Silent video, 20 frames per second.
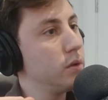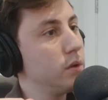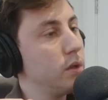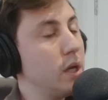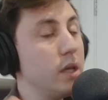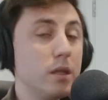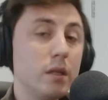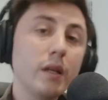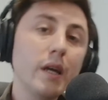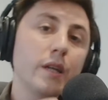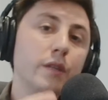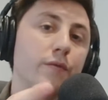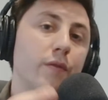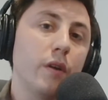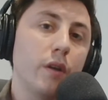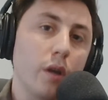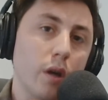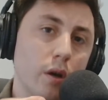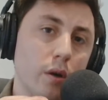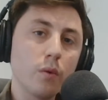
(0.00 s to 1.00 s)
In today's
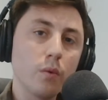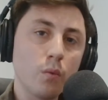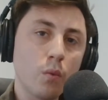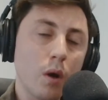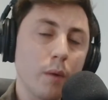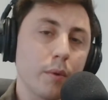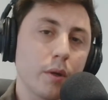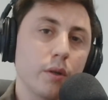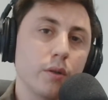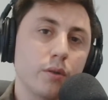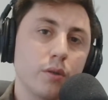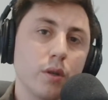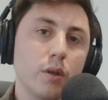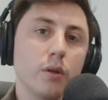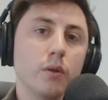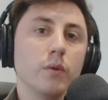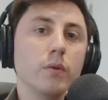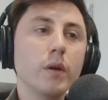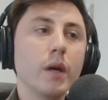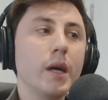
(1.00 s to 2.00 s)
video, what I'm going to
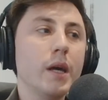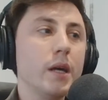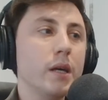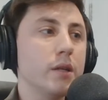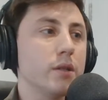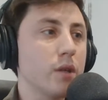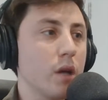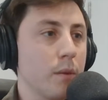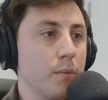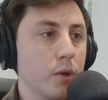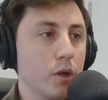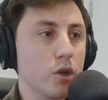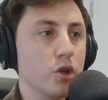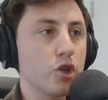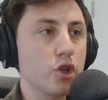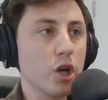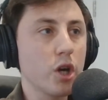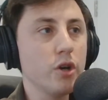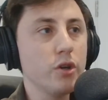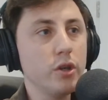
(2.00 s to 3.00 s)
do is I'm going to
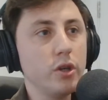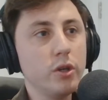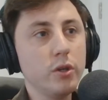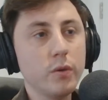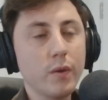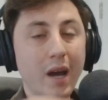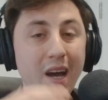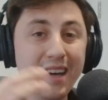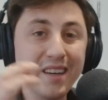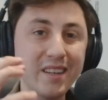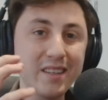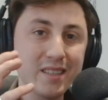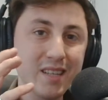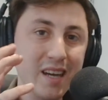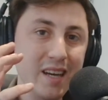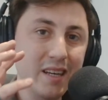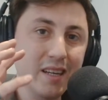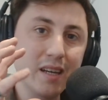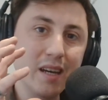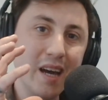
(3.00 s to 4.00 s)
show you how you
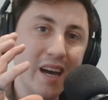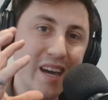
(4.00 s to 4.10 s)
take